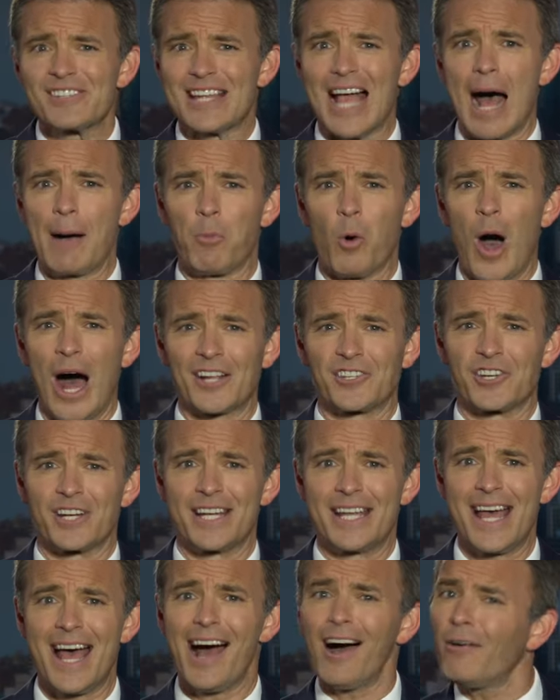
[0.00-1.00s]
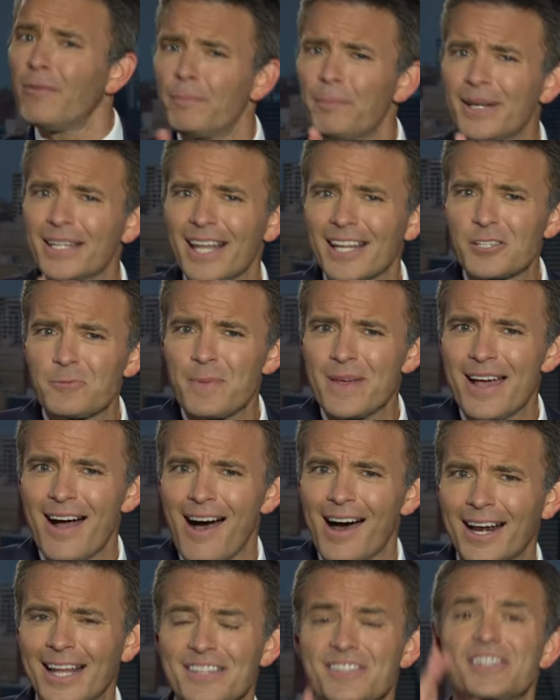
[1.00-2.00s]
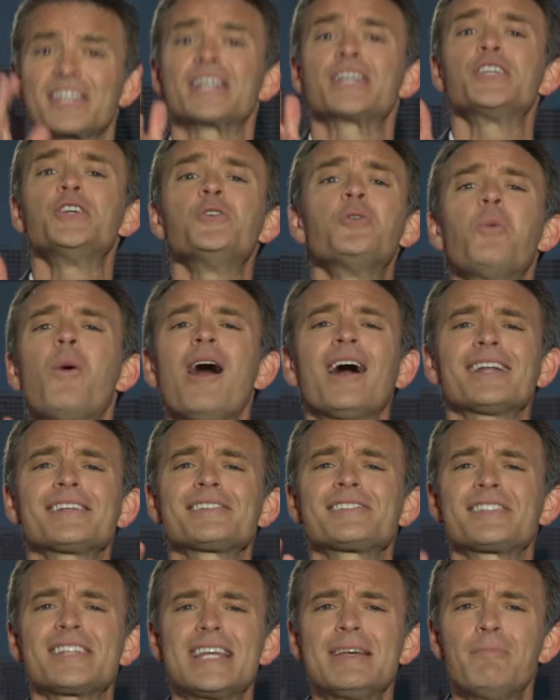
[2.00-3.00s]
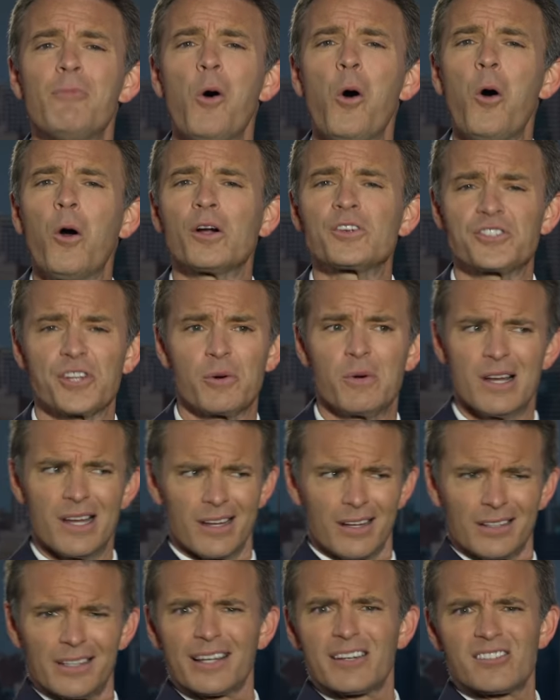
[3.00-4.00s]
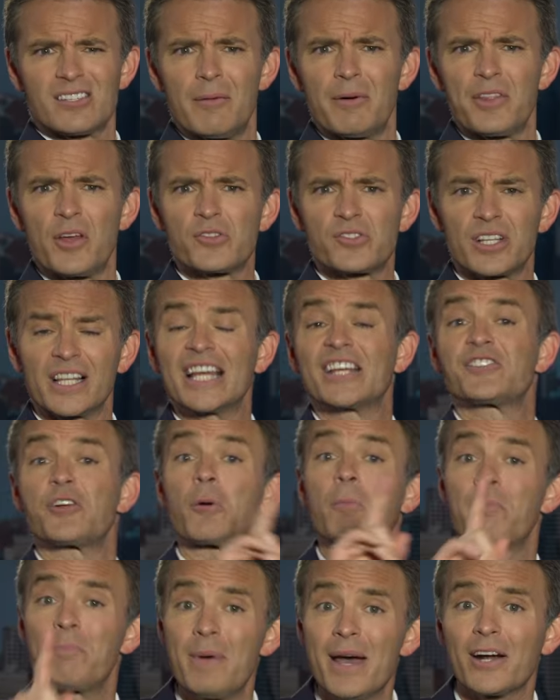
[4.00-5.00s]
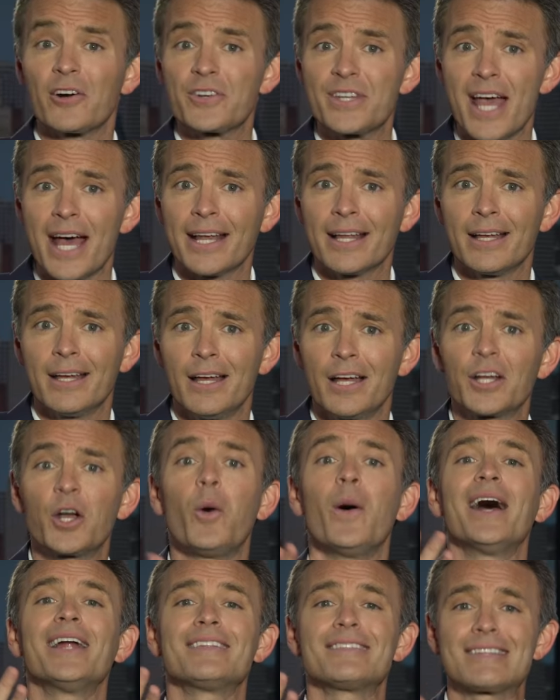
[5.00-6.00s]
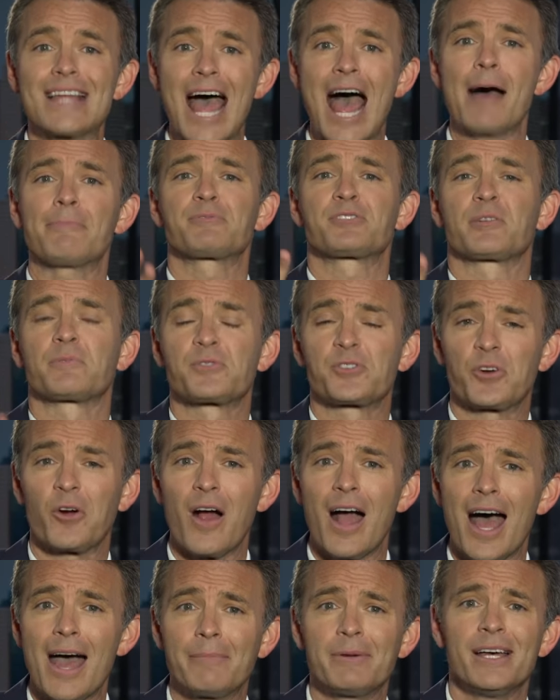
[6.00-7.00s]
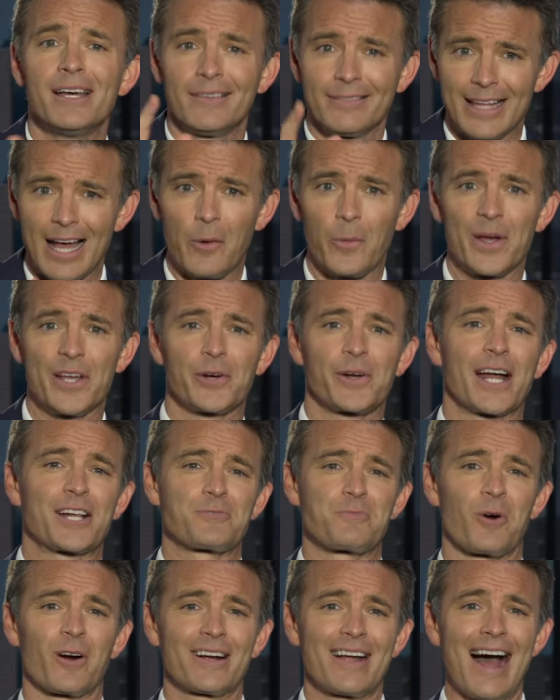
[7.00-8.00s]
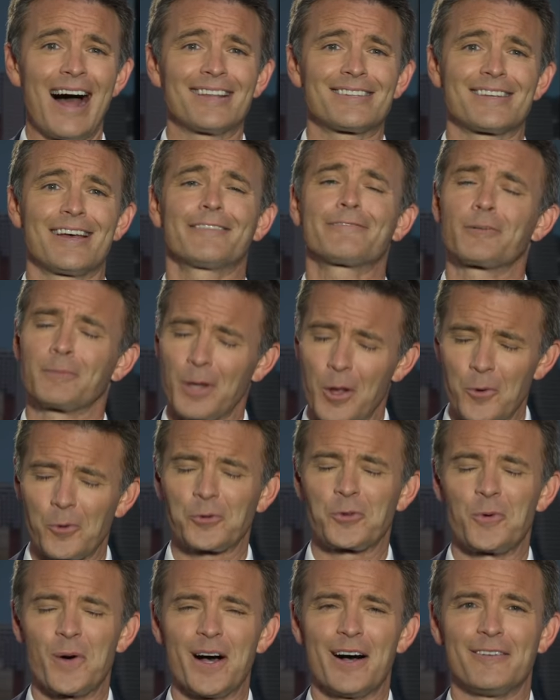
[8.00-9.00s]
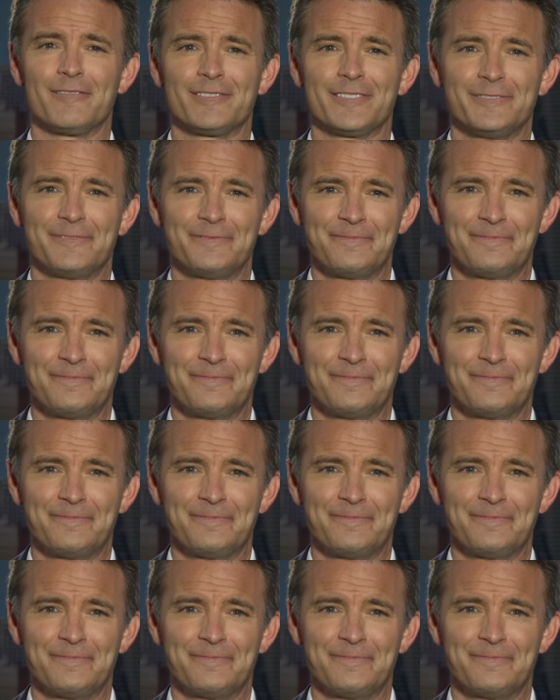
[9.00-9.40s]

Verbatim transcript: stop watching now, but let's be honest, you want to see more. So click some of those links, or better yet, go ahead and tap subscribe. That way you'll catch more content from Local 12.